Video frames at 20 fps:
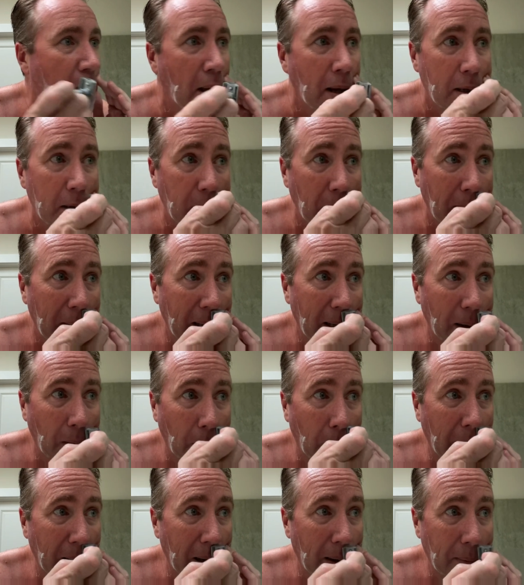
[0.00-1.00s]
So I'm getting a
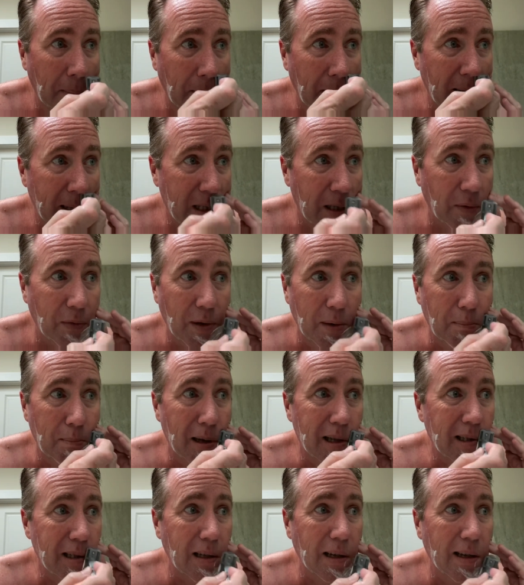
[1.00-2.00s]
weird mix of the
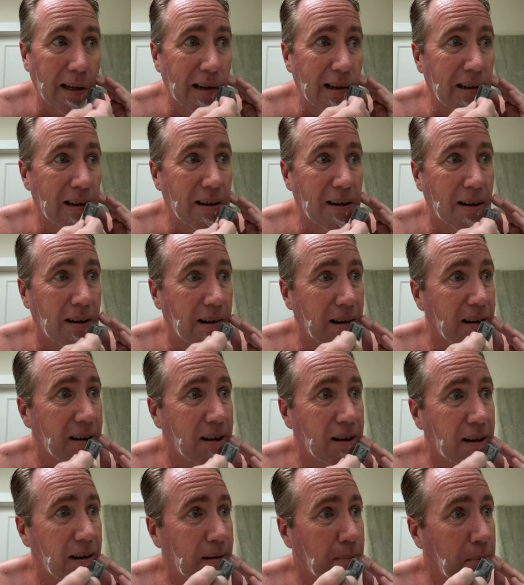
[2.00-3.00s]
mentholated
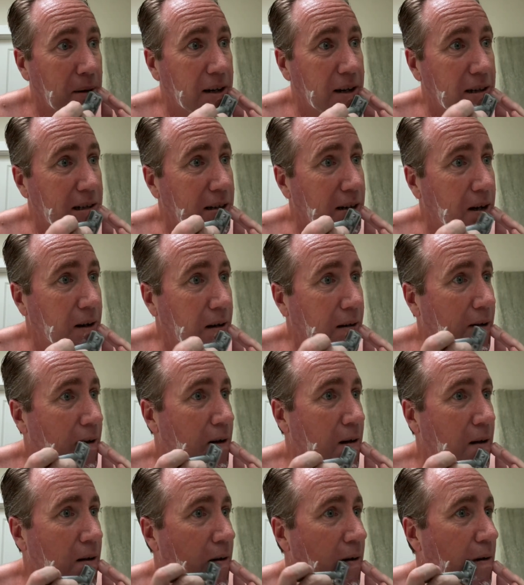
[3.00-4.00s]
medicinal
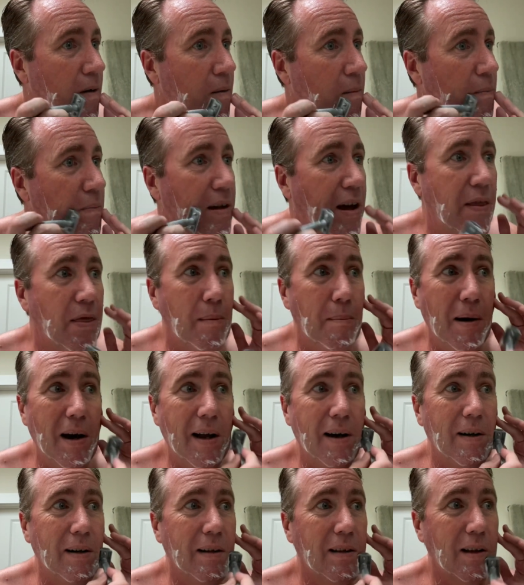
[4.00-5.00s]
and the
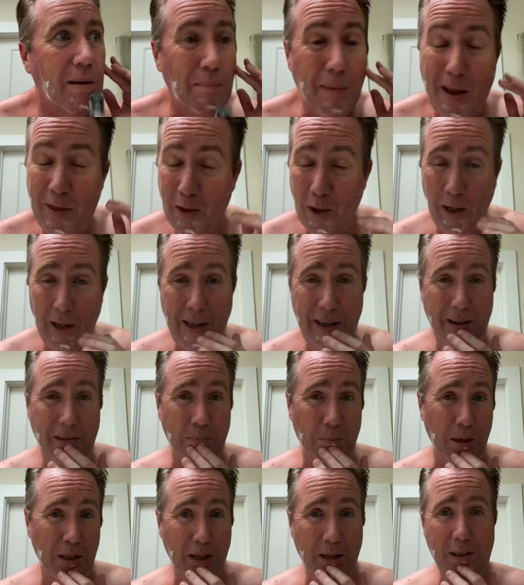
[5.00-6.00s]
modern. The mentholated
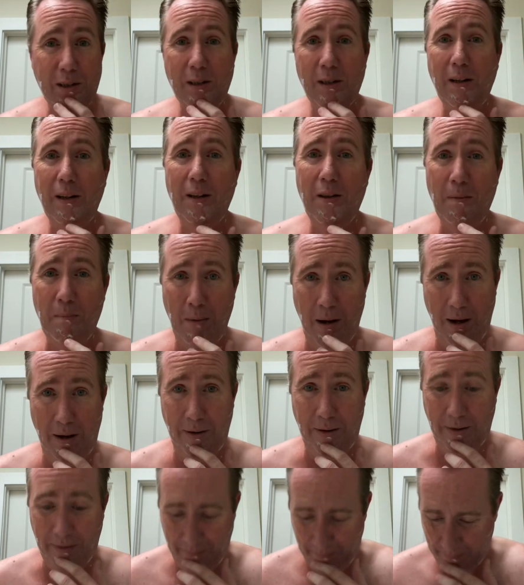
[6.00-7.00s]
medicinal and the
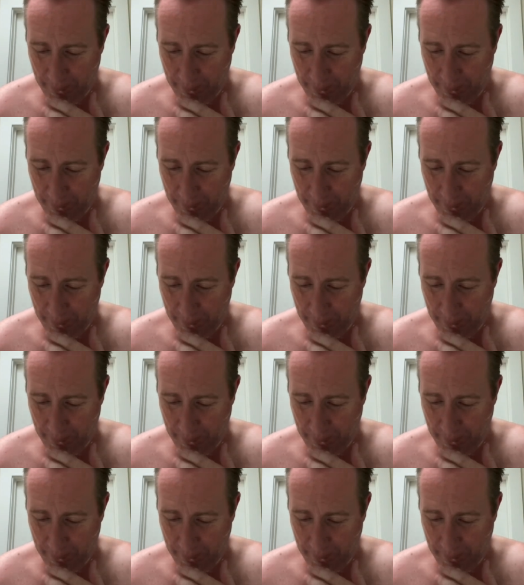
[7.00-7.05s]
modern.